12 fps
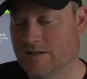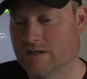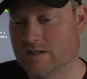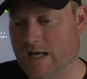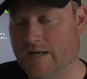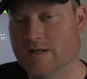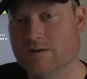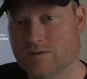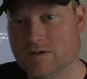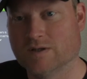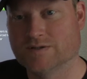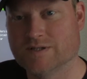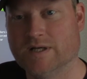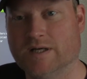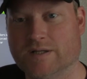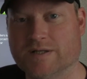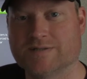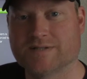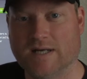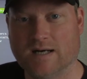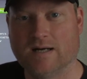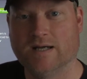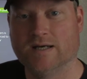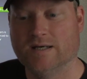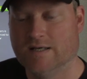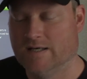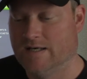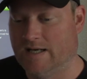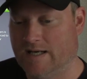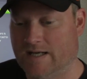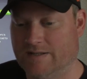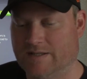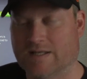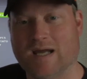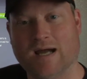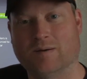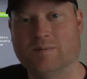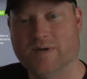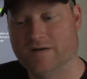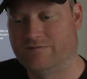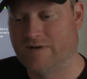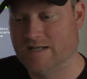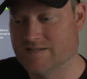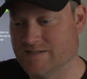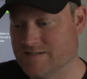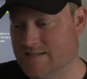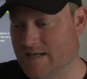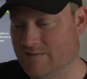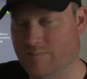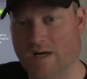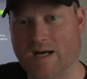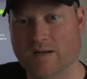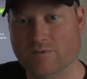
They're kind of closing in on this area, and the cameraman finds this dead body.